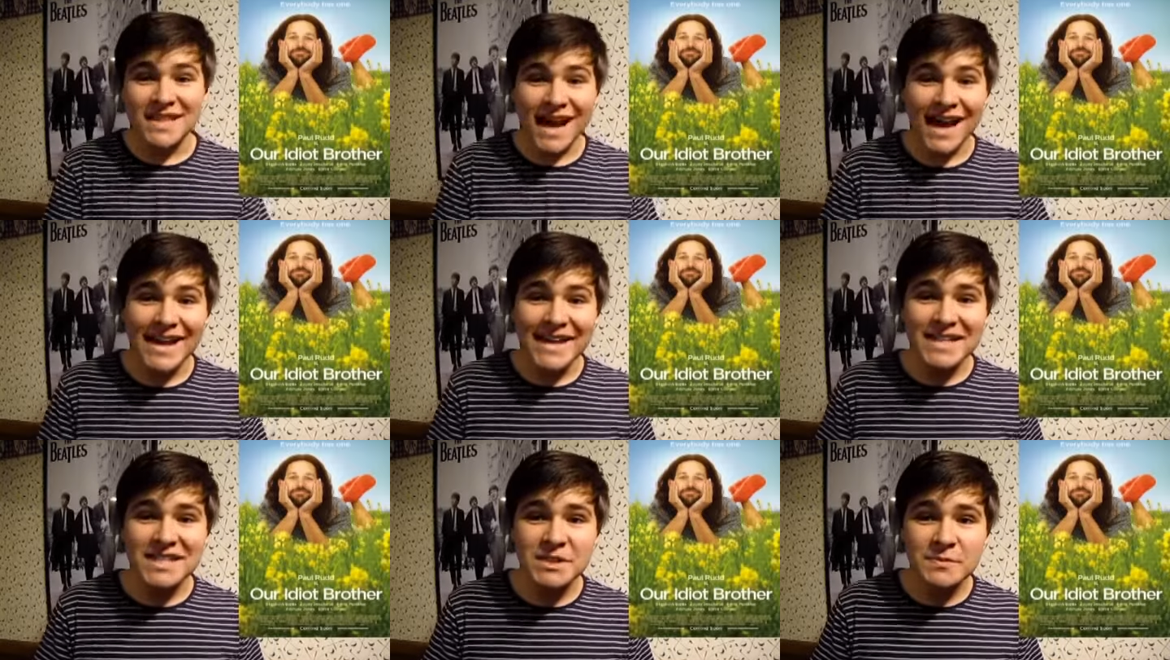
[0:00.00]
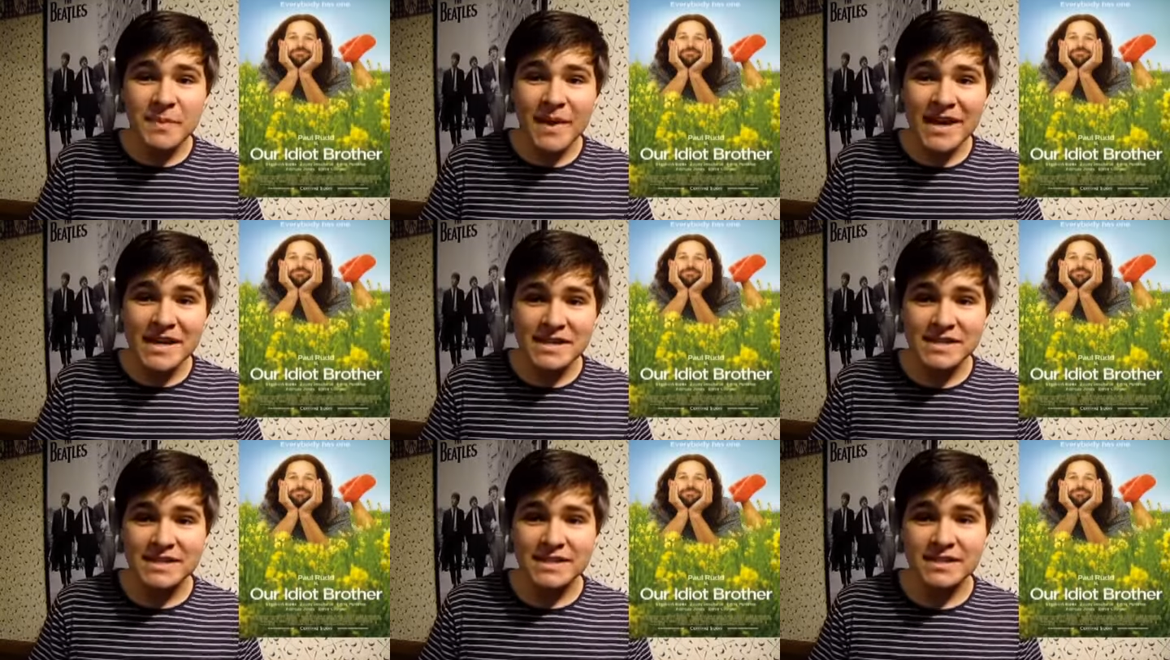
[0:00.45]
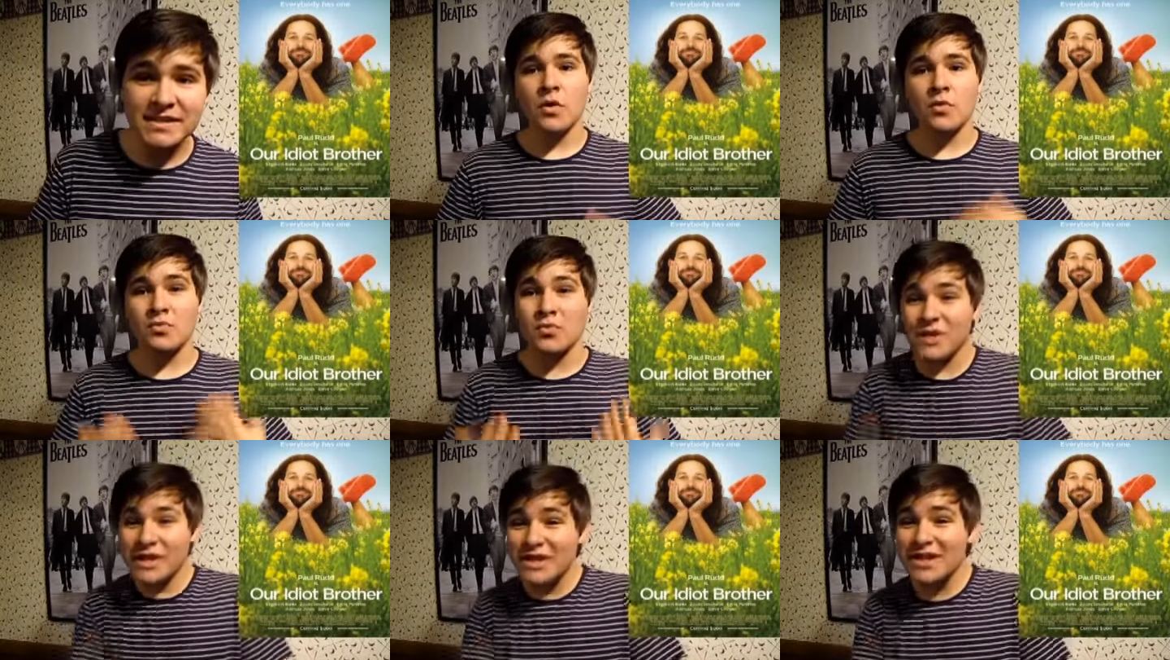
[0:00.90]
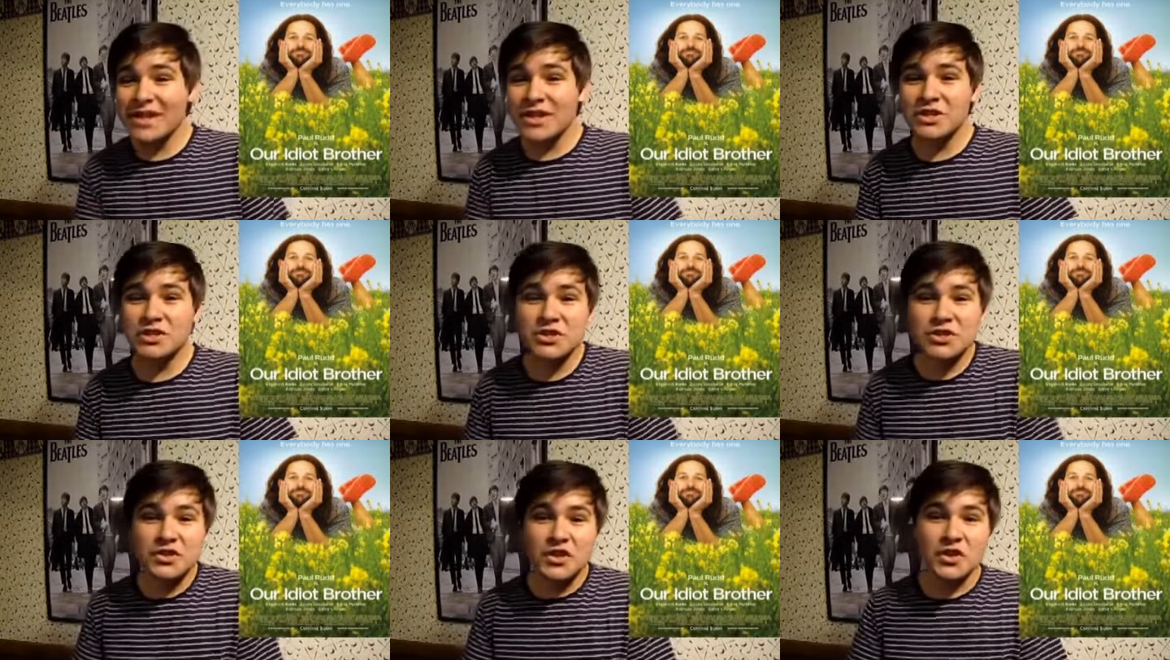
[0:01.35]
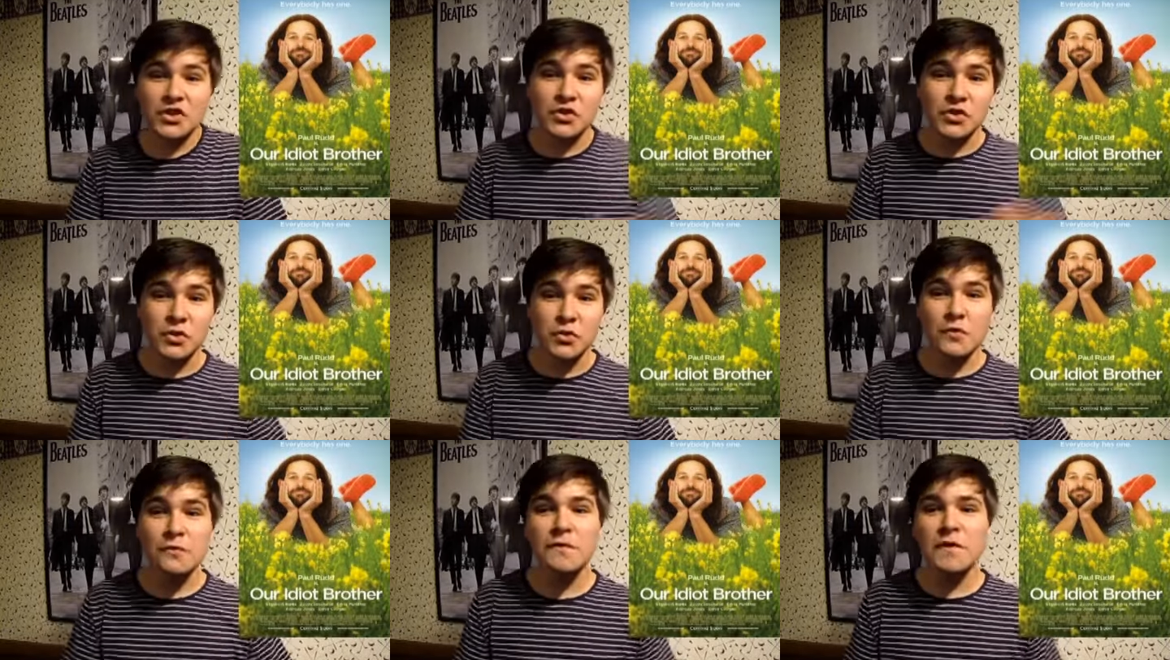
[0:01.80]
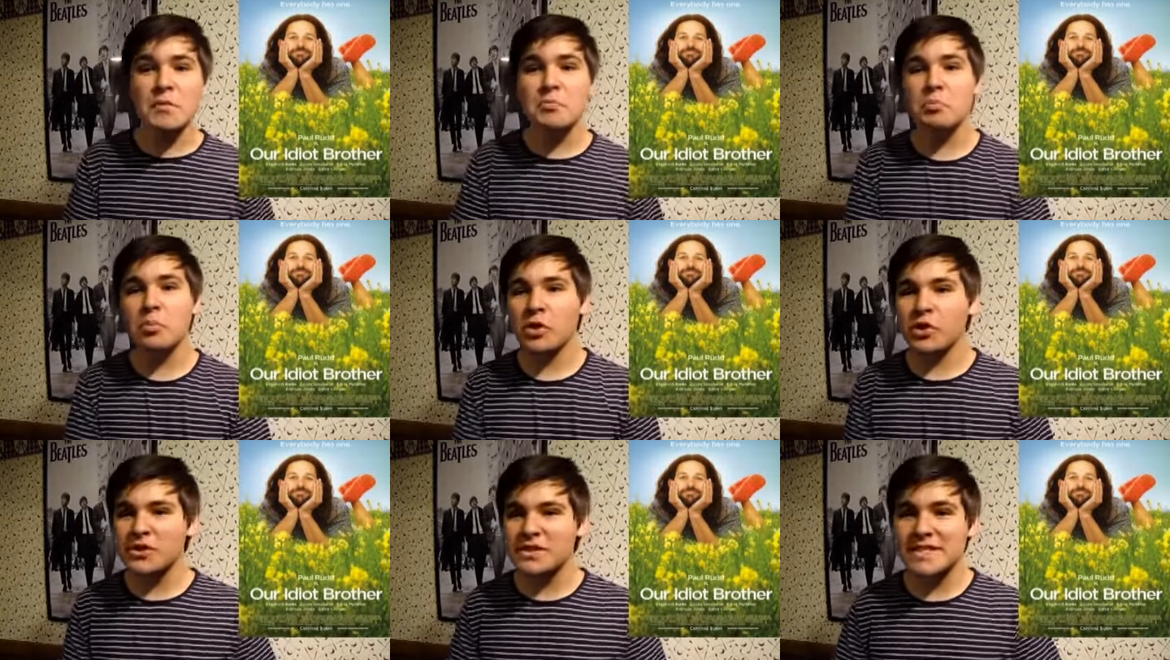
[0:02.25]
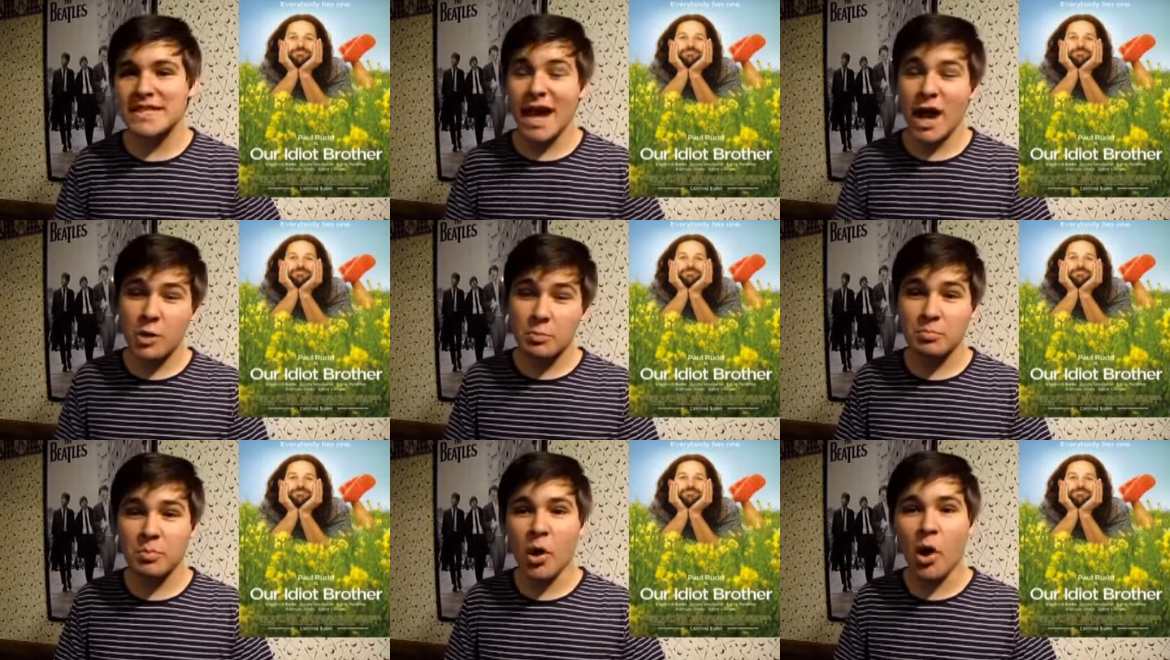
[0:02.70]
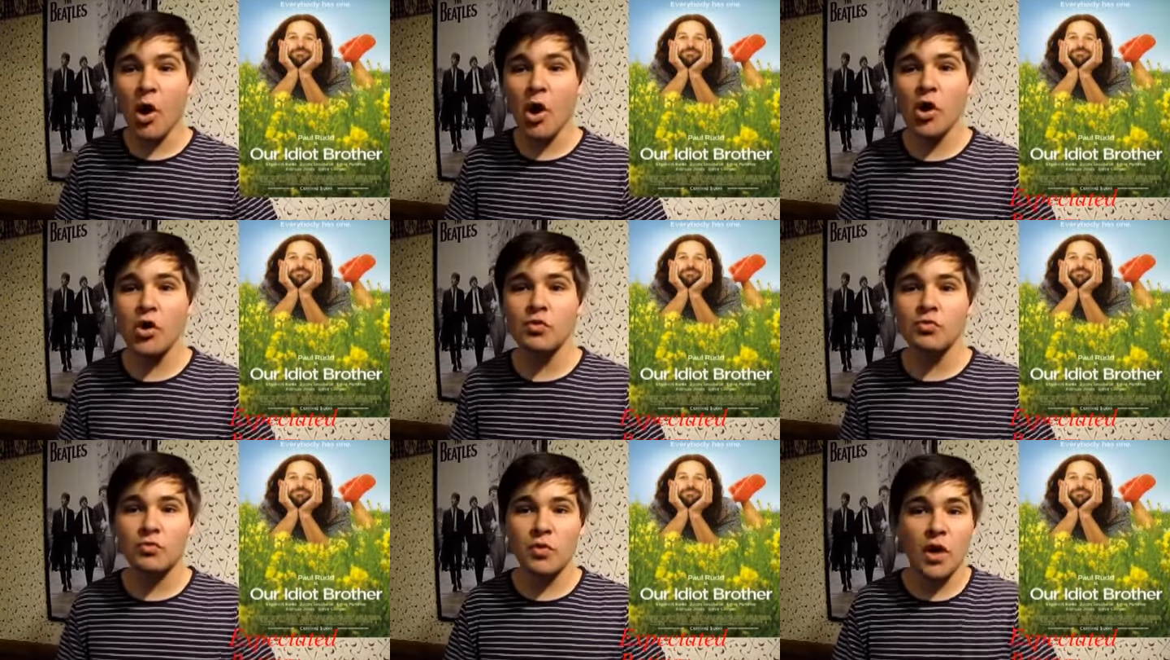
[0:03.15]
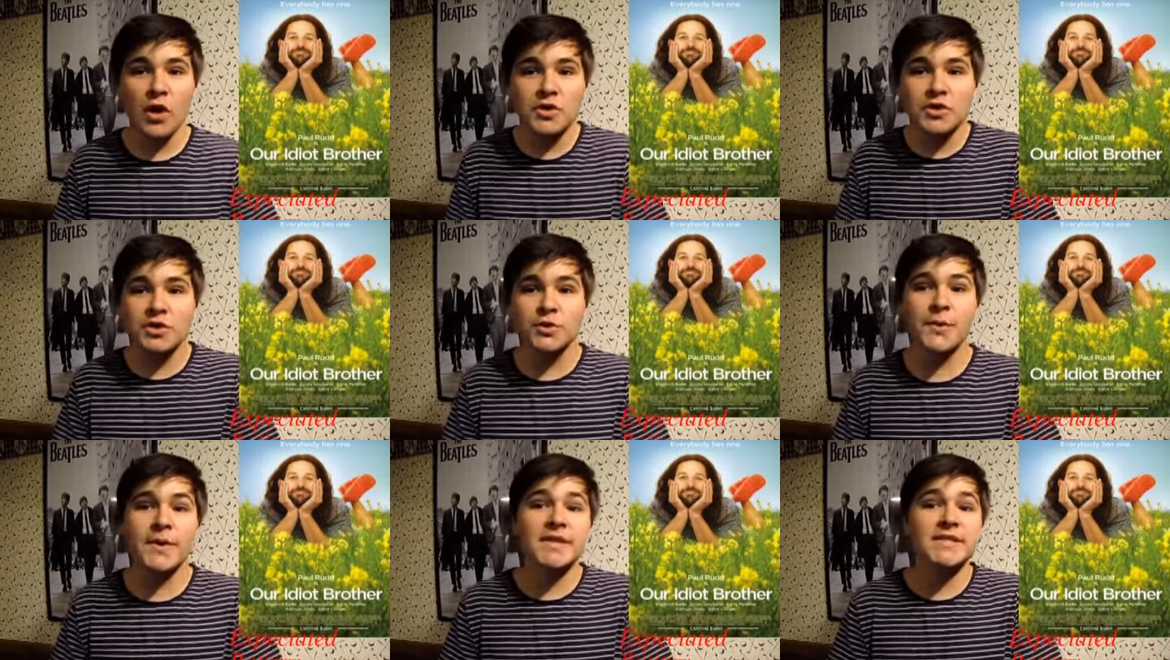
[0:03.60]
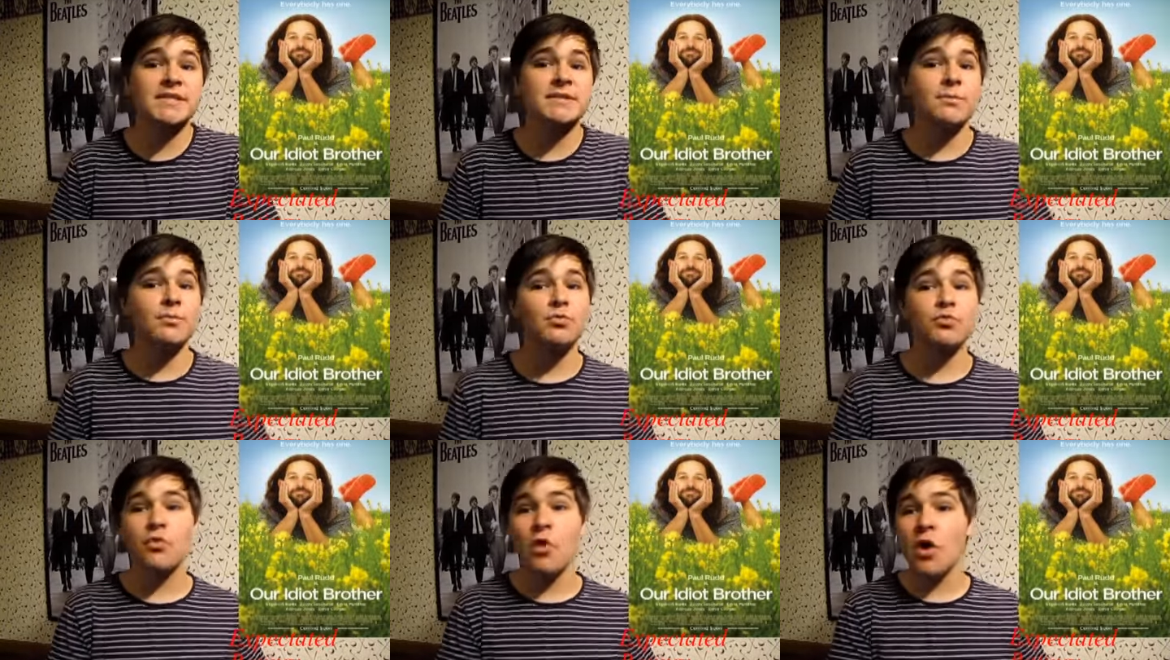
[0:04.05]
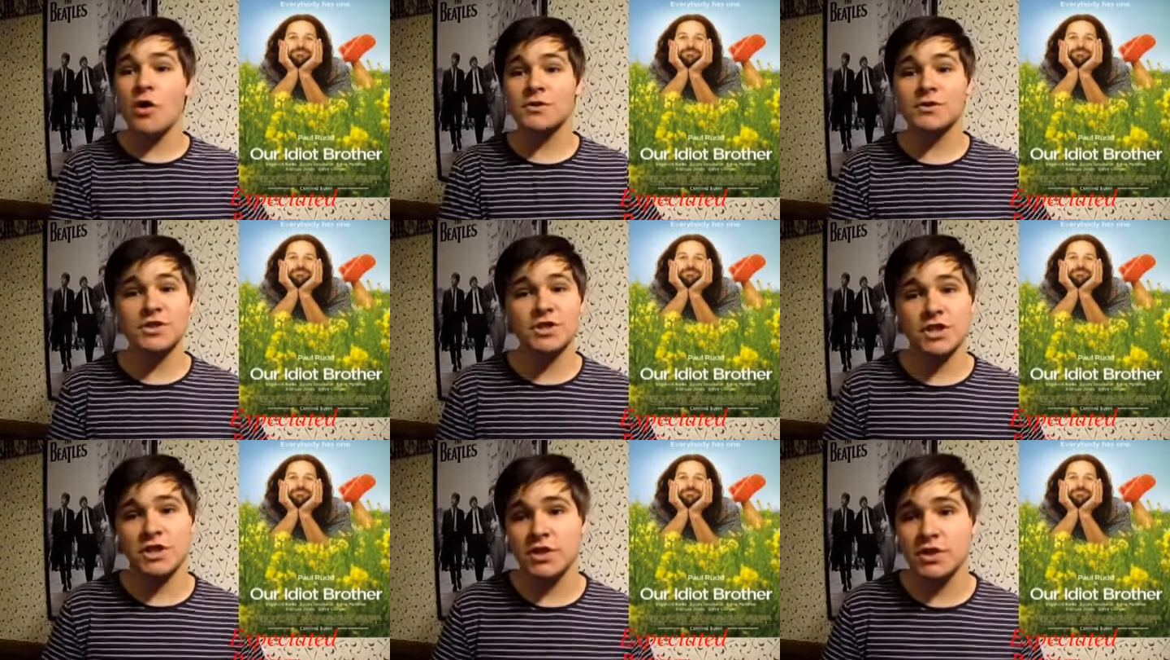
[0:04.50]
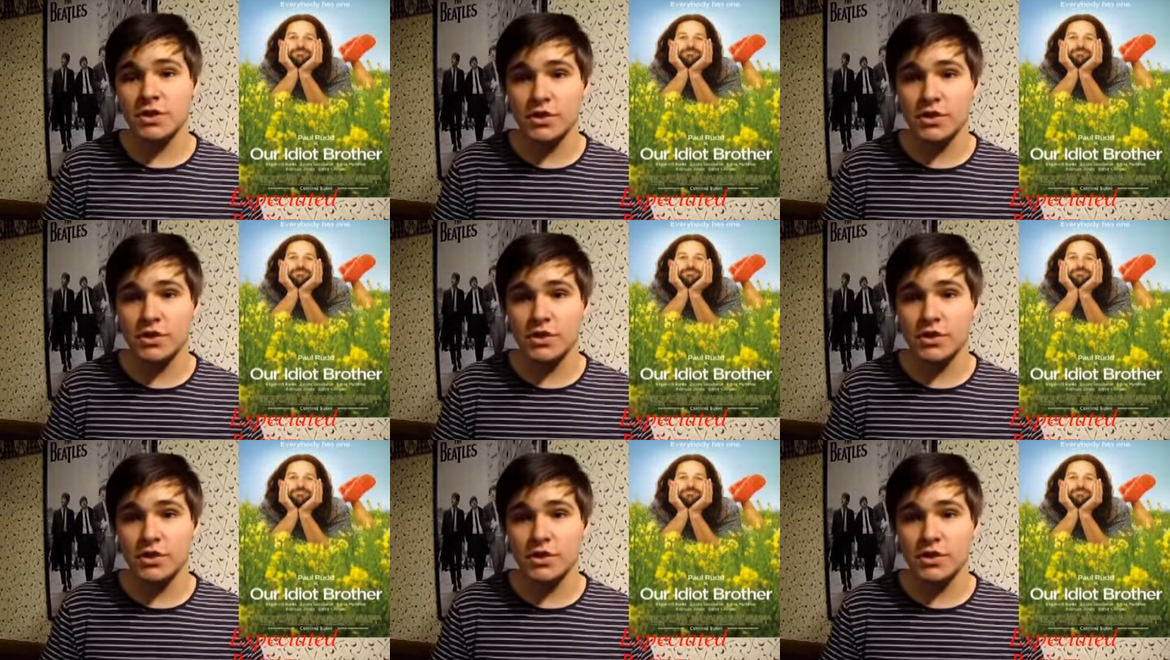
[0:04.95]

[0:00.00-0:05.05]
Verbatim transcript: did I expect? really just the goofy, burnt-out Paul Rudd doing some raunchy